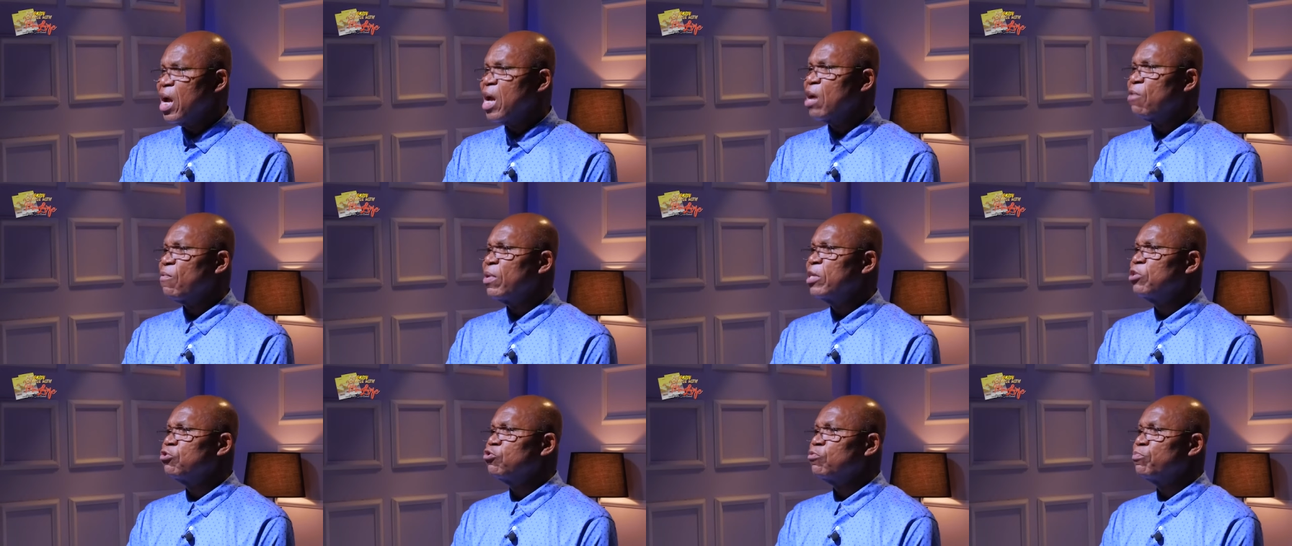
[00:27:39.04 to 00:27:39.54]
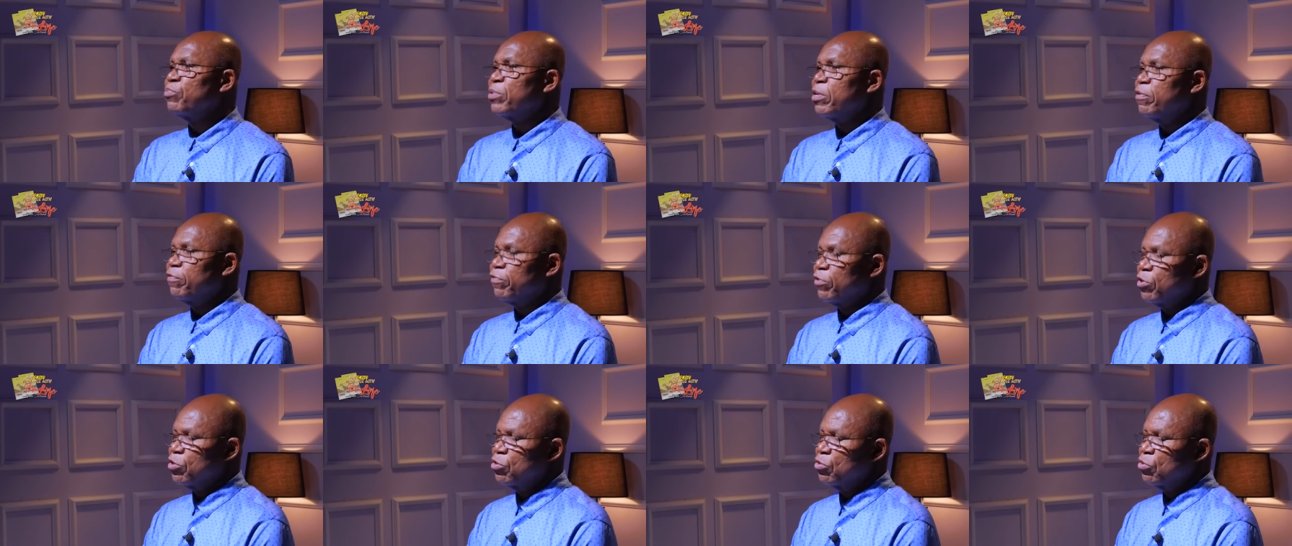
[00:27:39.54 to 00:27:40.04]
I want to pray
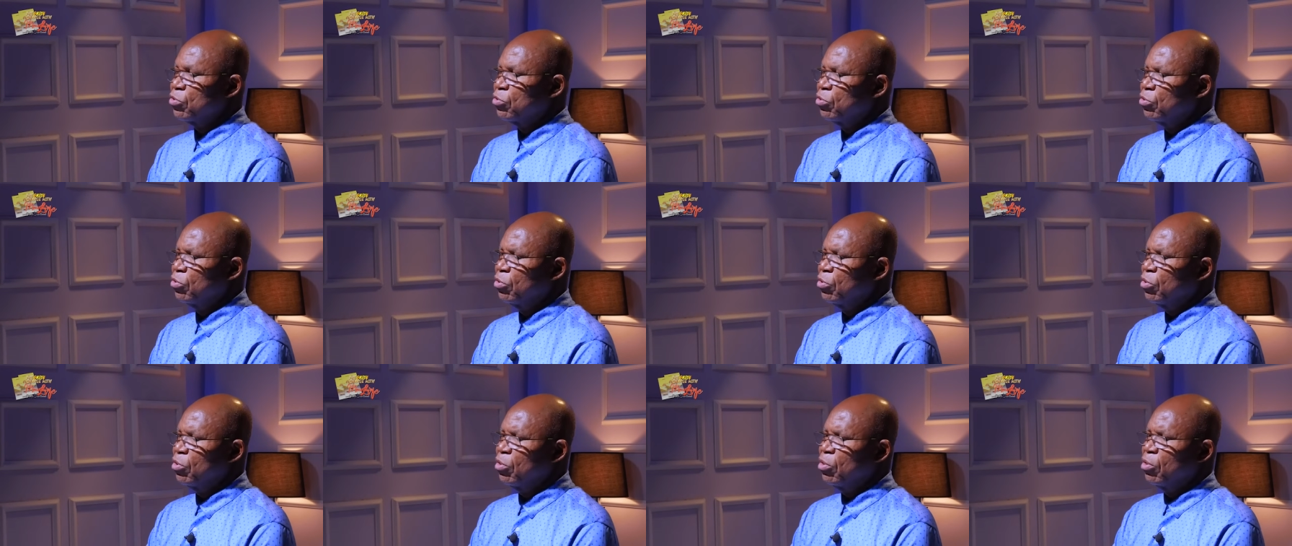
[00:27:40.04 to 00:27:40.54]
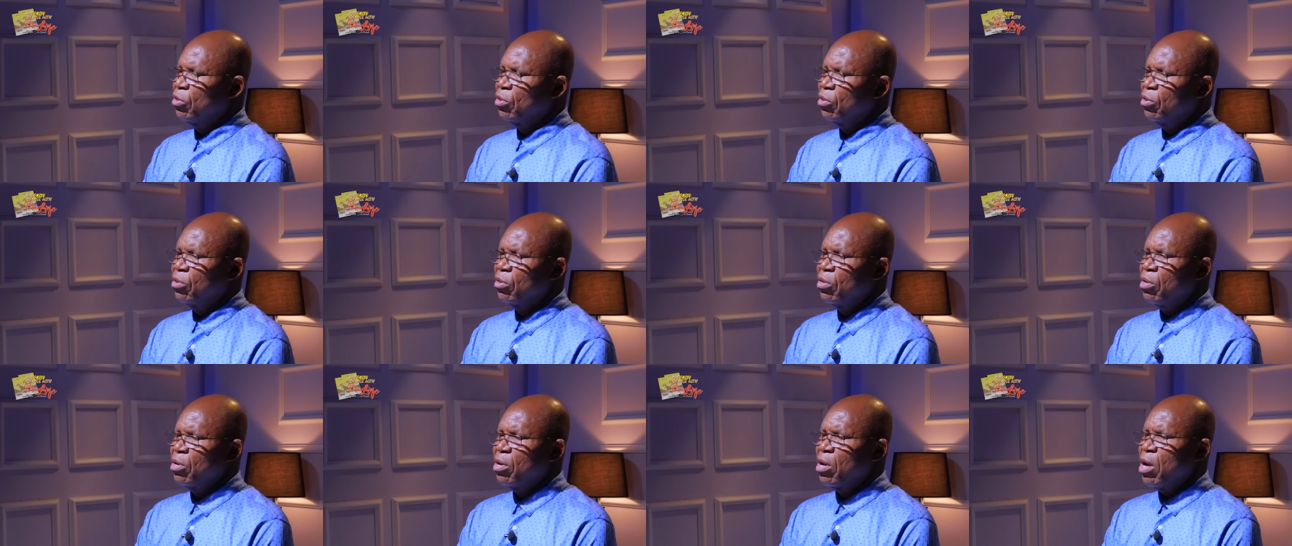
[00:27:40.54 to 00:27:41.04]
for you.
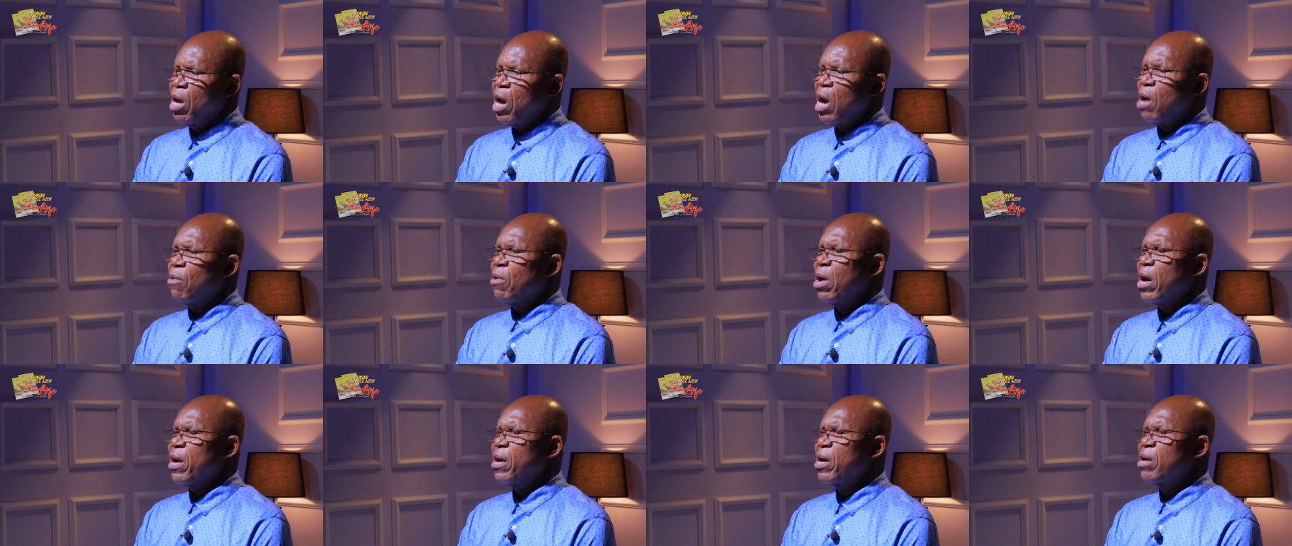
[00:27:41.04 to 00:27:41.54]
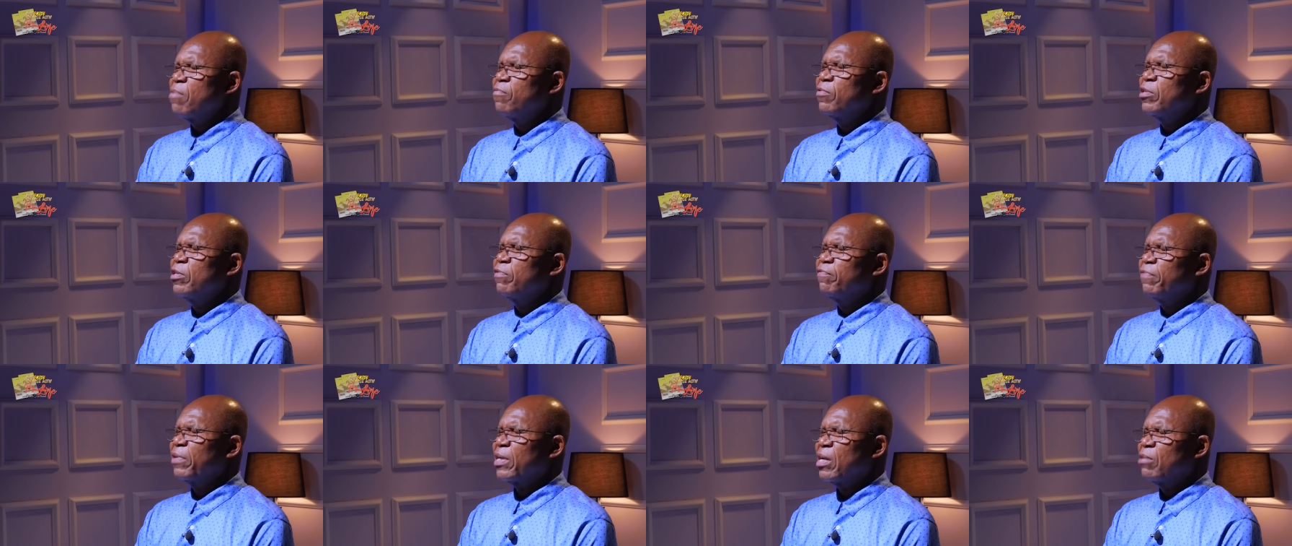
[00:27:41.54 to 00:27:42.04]
Our Heavenly
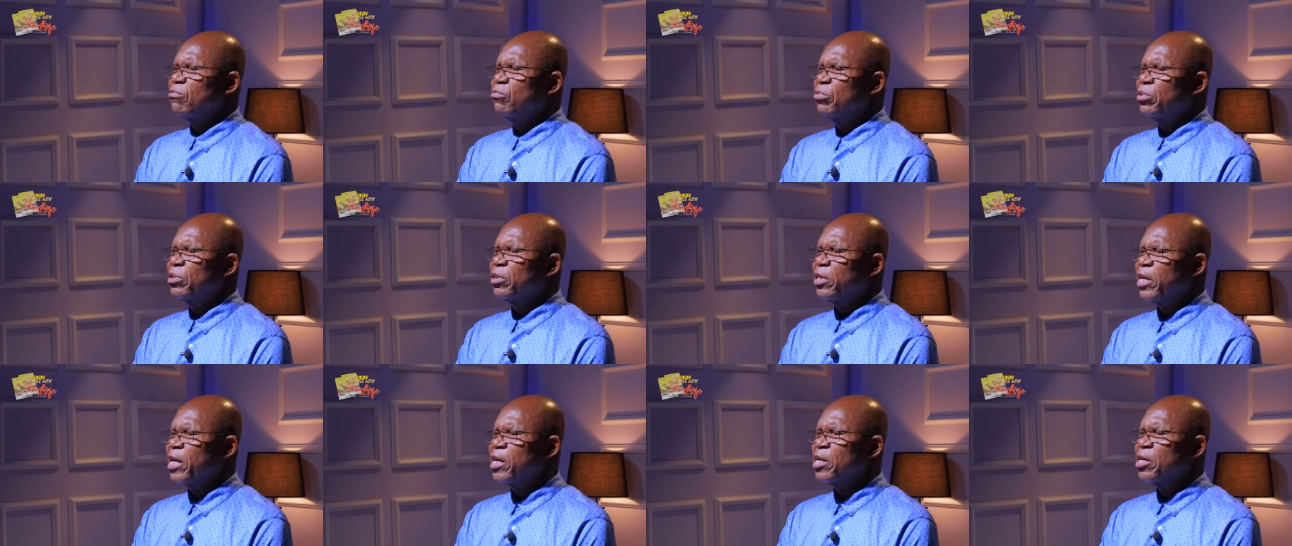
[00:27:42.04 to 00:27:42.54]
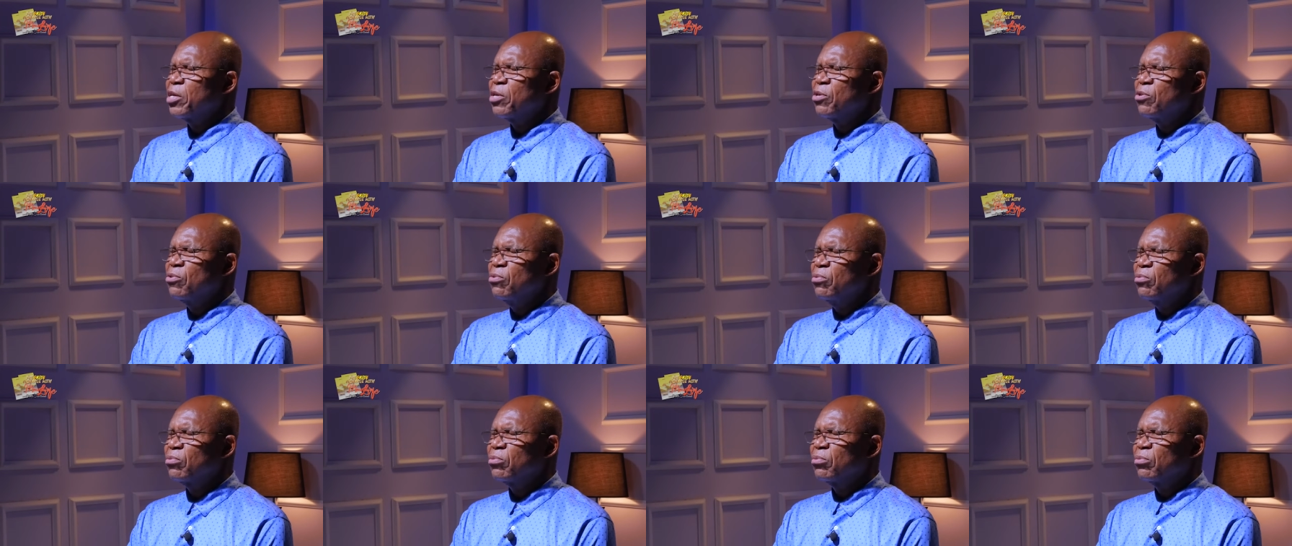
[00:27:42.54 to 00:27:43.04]
Father, we thank you